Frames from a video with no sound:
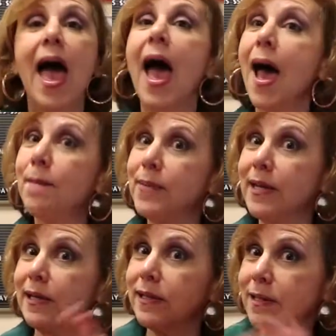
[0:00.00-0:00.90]
Happy
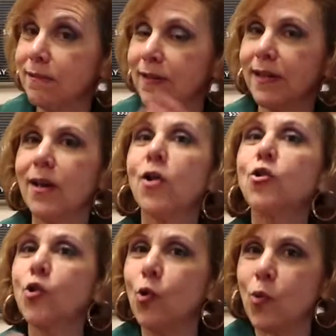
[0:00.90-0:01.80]
clearing
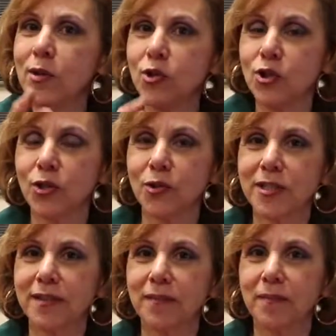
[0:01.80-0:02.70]
your
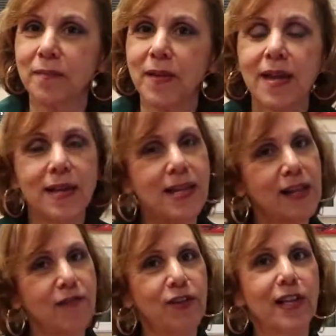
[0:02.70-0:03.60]
windshield.
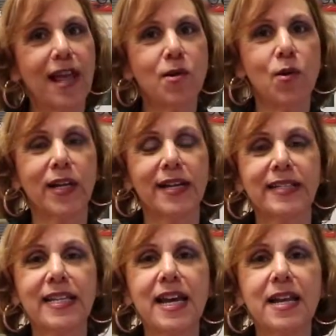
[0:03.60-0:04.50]
Now, if you like what I
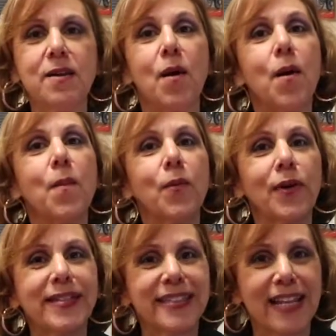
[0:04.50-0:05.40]
said,
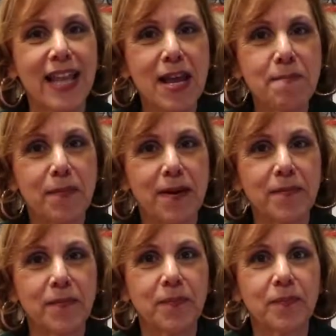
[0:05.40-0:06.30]
press the like
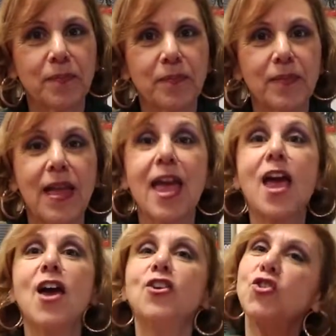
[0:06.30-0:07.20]
button.
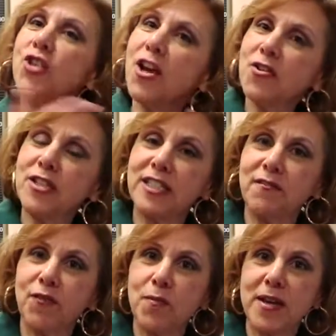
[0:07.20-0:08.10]
Share this
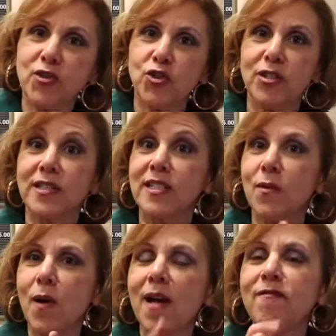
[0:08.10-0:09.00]
information
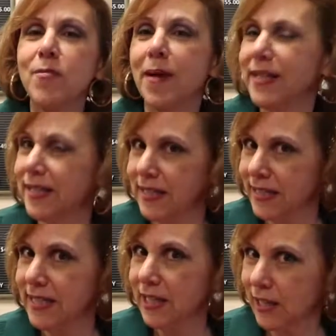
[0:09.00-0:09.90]
so everybody can
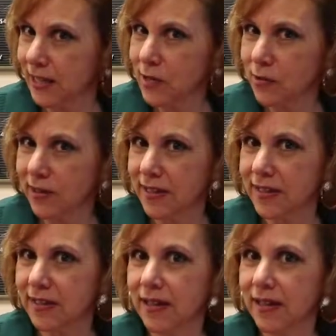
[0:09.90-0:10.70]
see clearly.